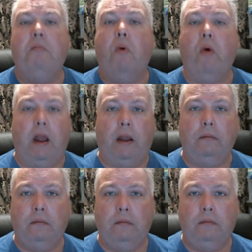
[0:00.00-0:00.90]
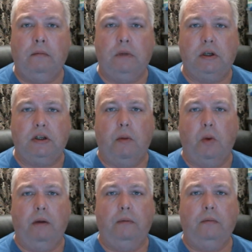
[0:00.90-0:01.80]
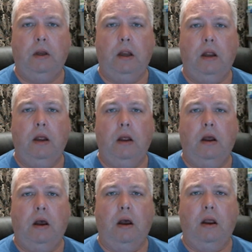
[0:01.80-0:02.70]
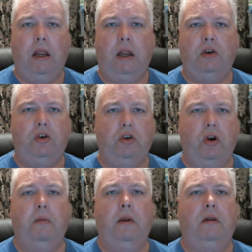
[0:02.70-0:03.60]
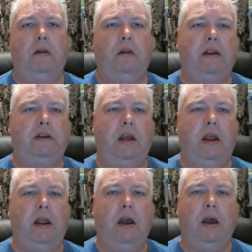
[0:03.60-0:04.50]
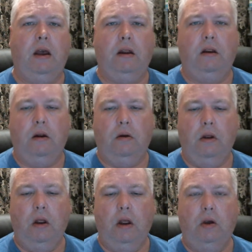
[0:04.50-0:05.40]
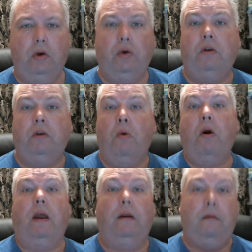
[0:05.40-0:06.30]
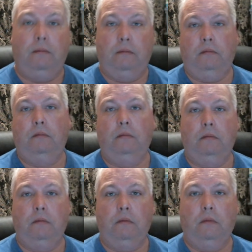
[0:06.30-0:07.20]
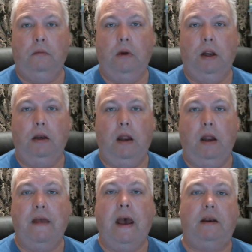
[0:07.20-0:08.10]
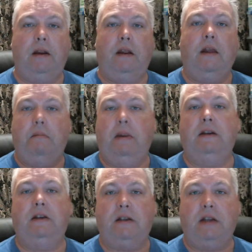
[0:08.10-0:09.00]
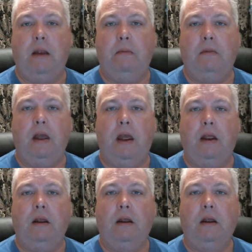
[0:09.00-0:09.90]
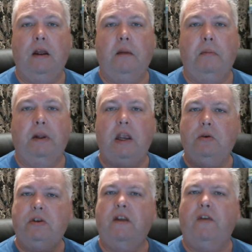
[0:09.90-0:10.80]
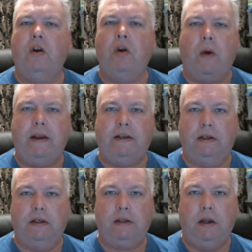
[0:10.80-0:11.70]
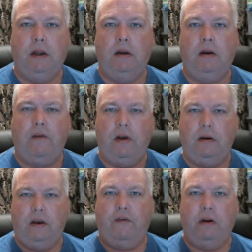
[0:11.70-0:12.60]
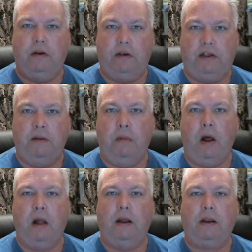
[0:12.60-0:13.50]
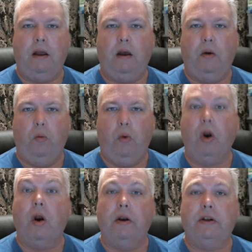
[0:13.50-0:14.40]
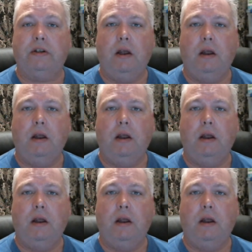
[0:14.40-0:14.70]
morning to someone. In German, they say, Guten Morgen, right? And that means the same thing, but they use different noises, different symbolic words